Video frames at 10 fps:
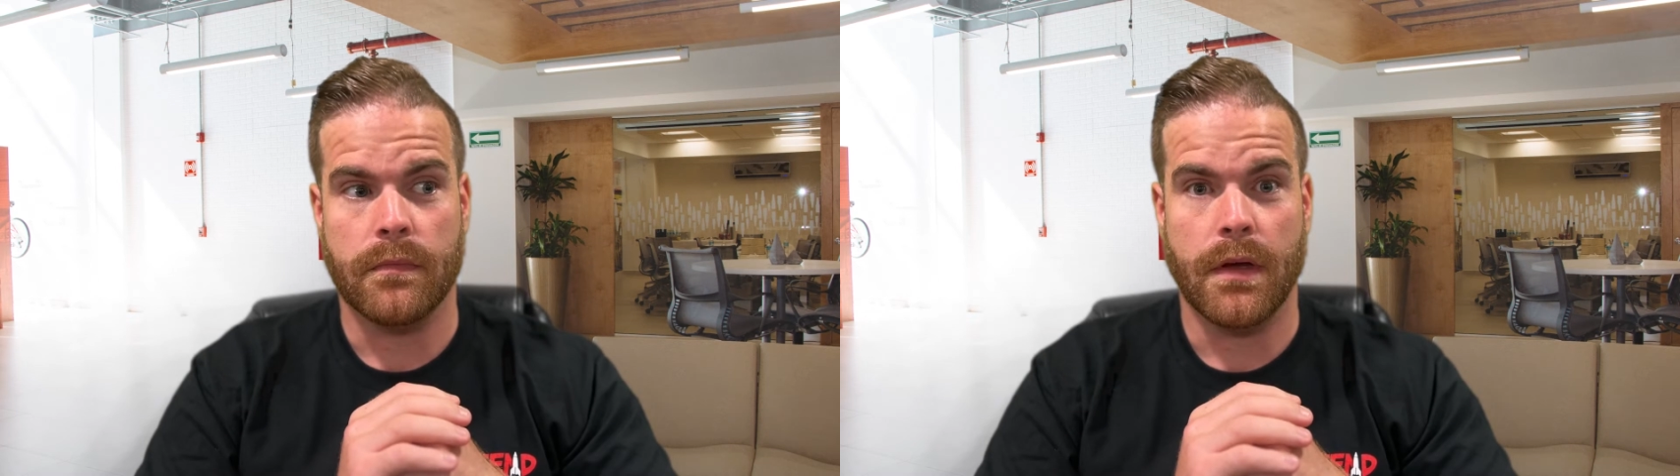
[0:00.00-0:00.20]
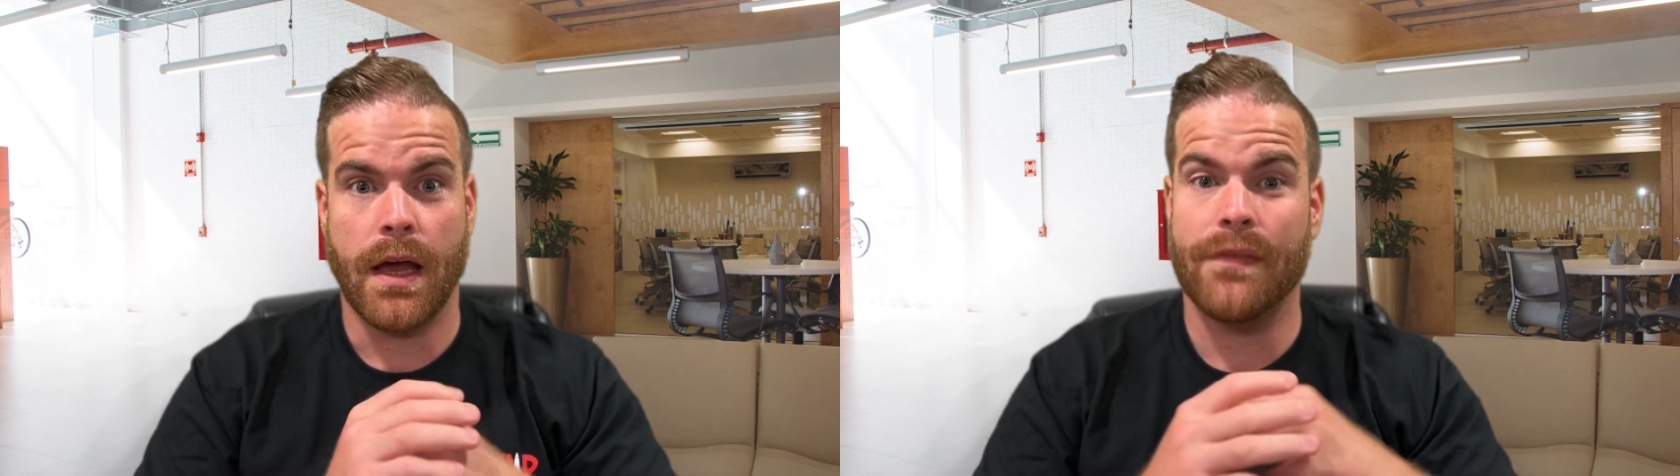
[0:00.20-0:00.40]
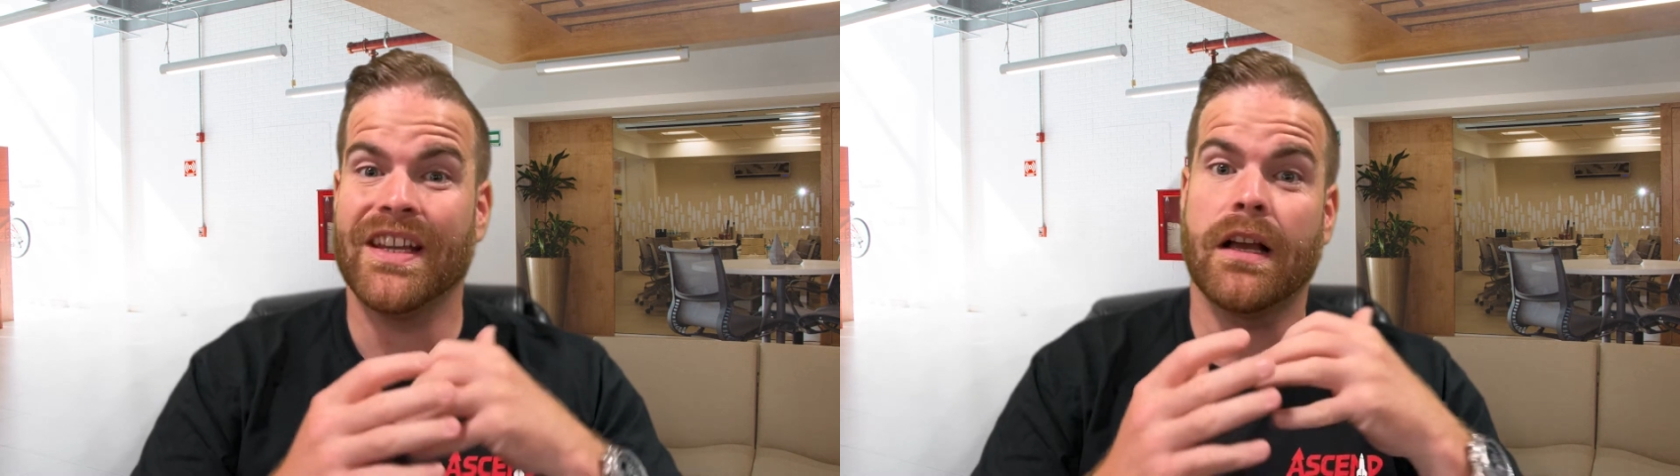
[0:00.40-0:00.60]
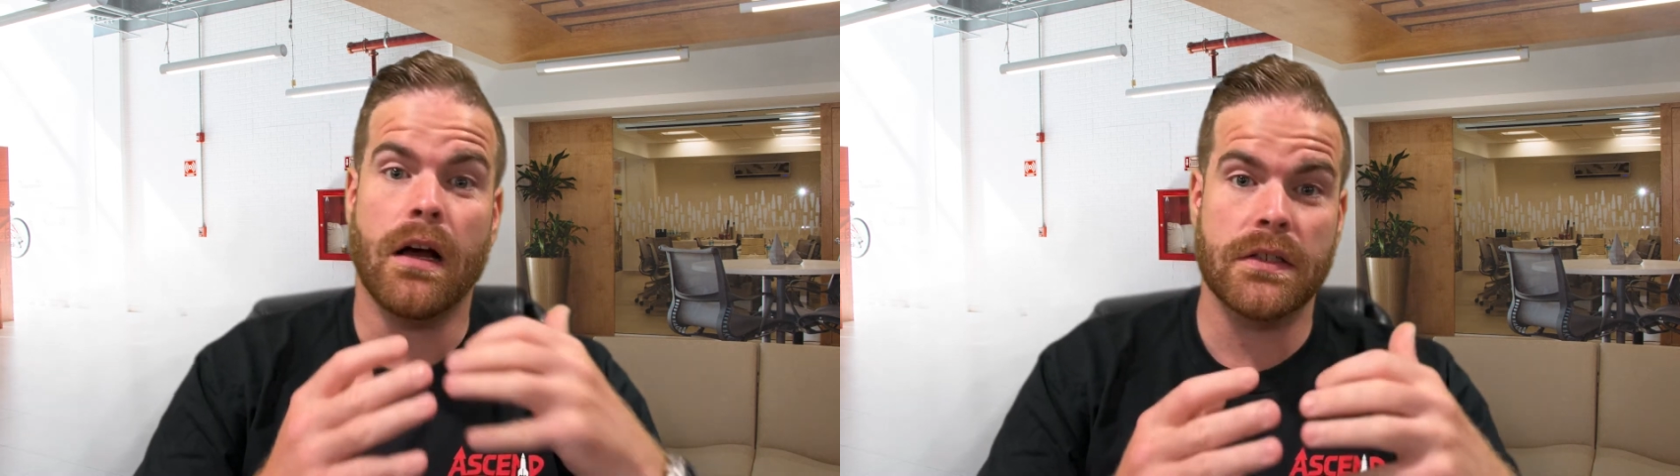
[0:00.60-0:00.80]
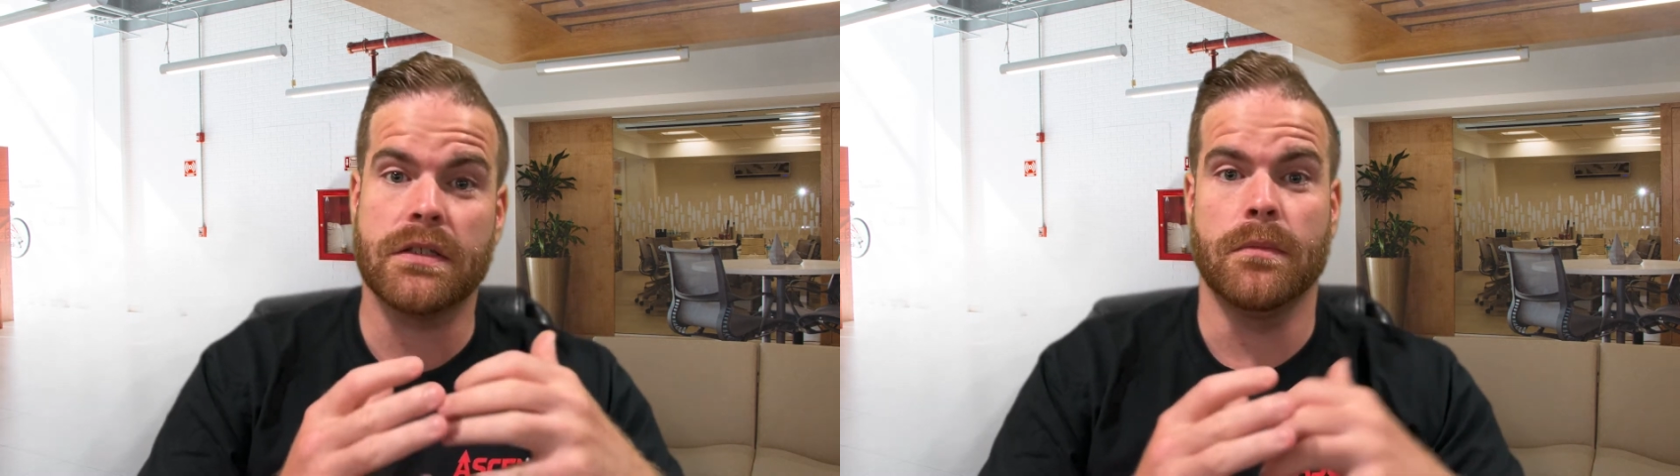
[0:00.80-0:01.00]
Having
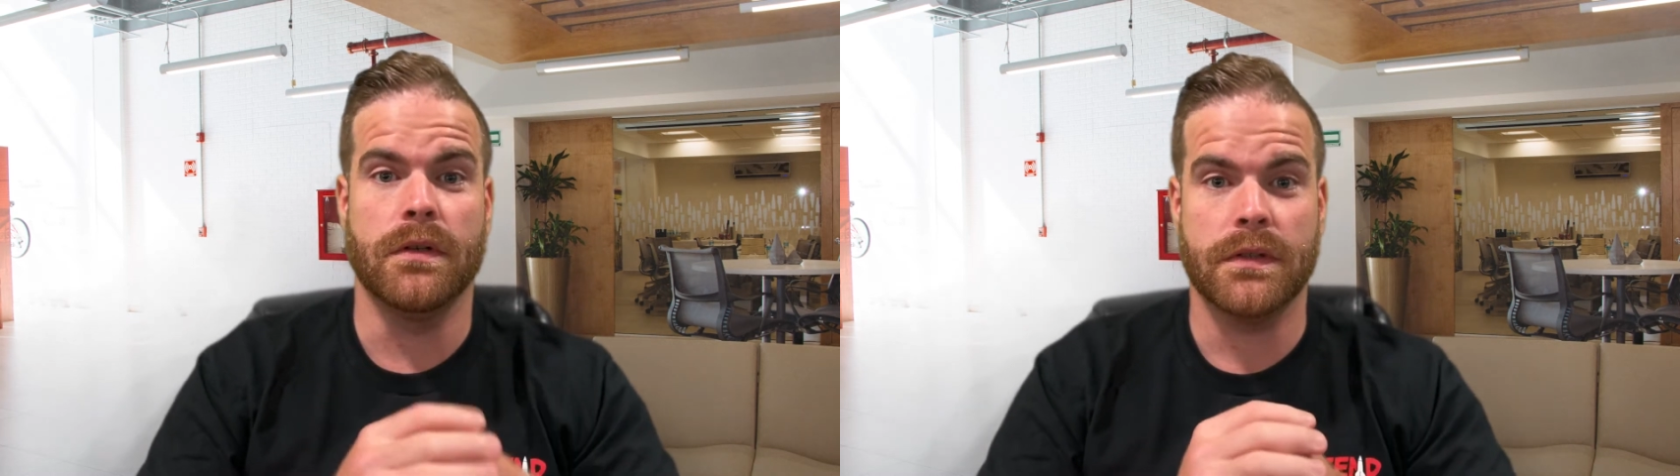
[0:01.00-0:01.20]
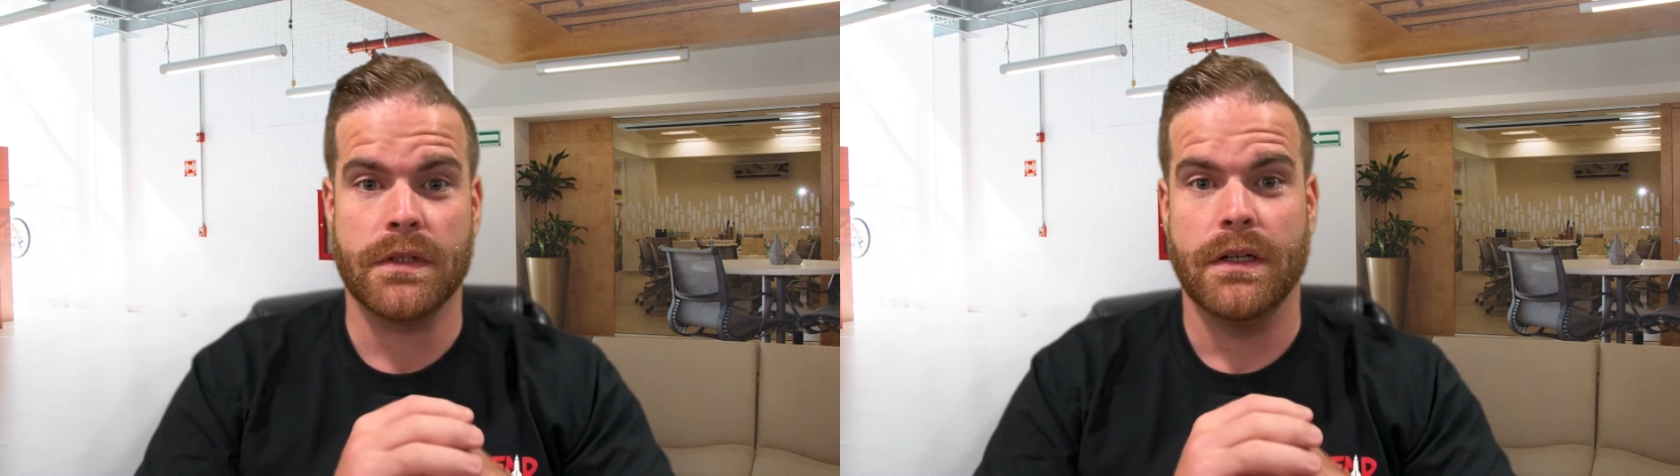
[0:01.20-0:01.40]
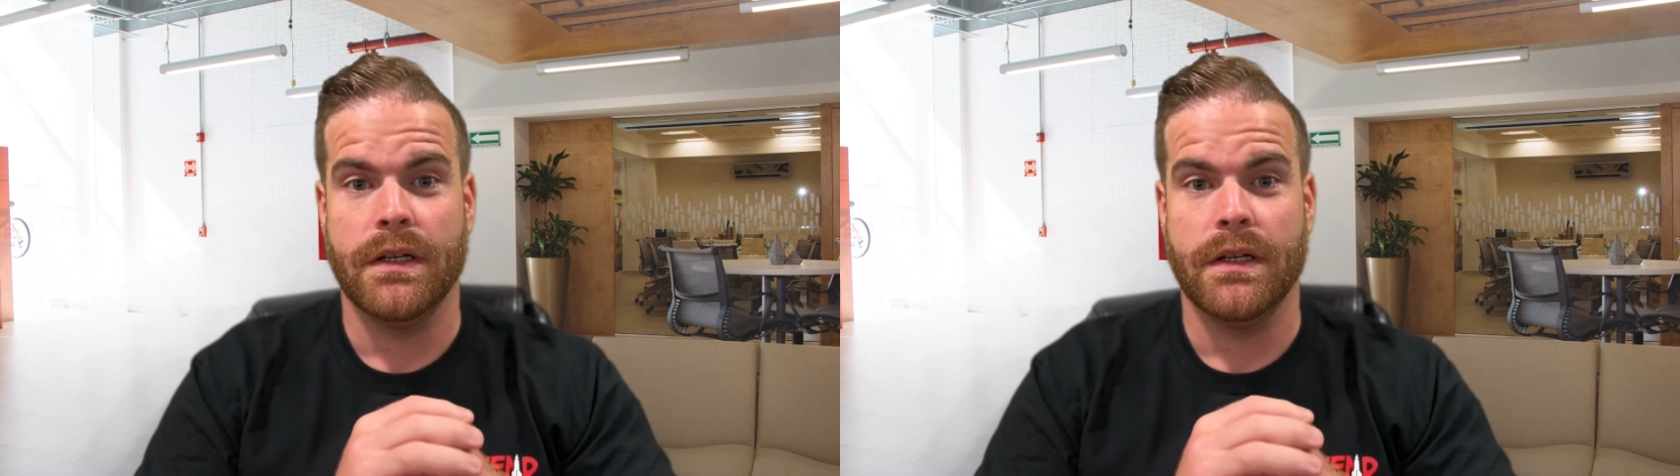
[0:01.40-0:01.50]
customers